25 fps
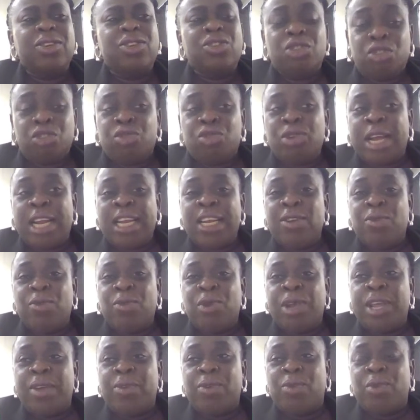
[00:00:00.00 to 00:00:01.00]
Usually
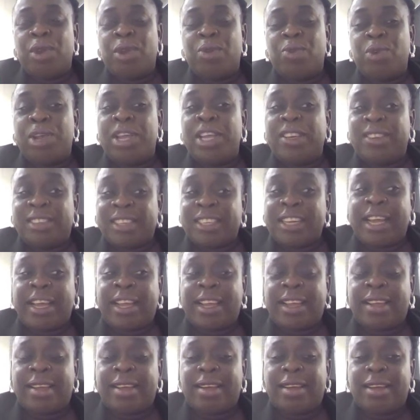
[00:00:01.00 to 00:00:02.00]
we
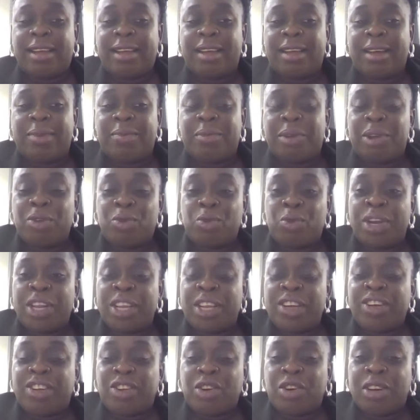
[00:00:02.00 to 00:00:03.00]
say
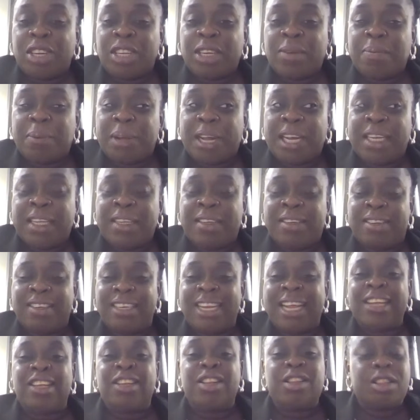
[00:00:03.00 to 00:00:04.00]
within the audit parlance
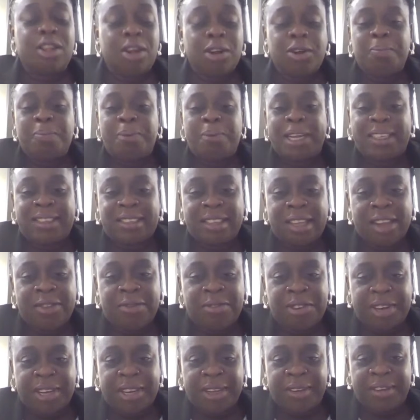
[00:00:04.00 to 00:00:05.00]
that third-party
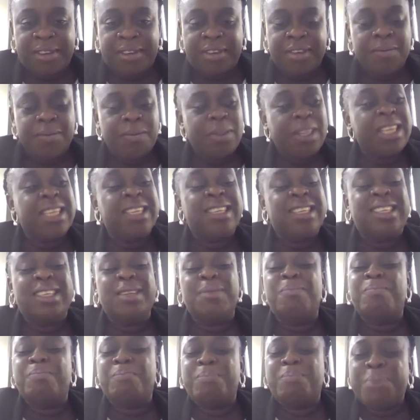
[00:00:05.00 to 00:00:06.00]
evidence is
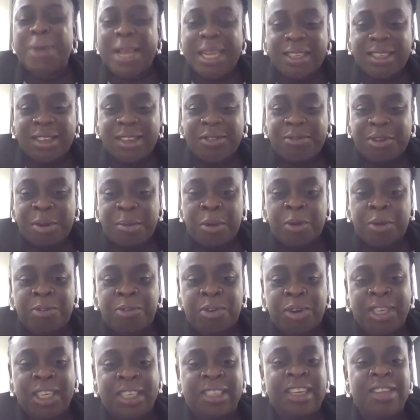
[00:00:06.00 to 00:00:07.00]
the best of
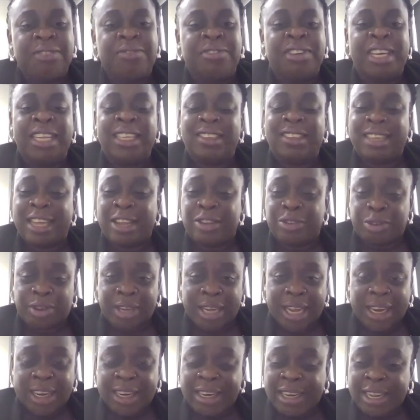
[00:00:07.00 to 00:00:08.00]
audit evidence that
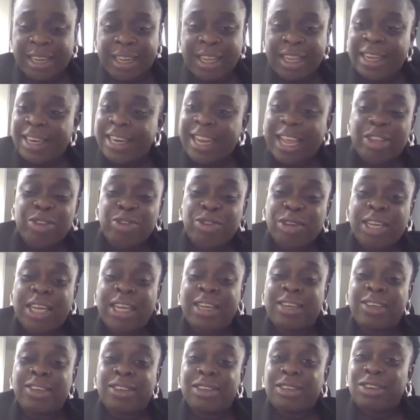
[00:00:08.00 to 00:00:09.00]
you
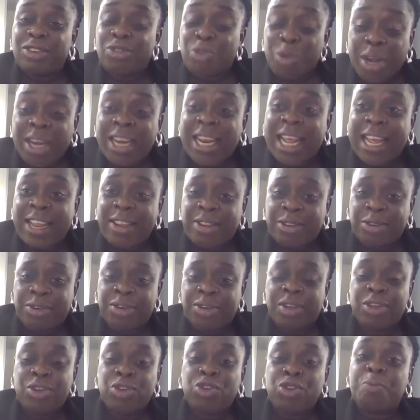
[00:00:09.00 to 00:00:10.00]
can rely
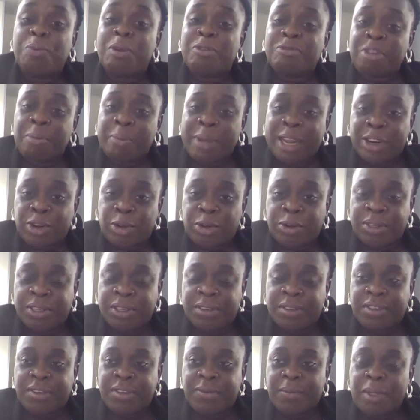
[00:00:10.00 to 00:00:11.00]
on to perform an
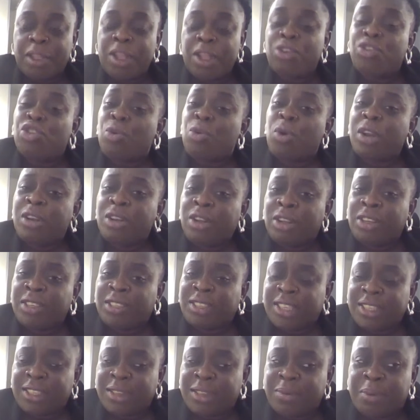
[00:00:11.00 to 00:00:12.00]
audit. What
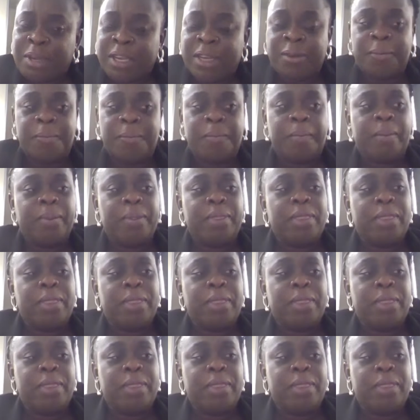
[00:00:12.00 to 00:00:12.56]
does this mean?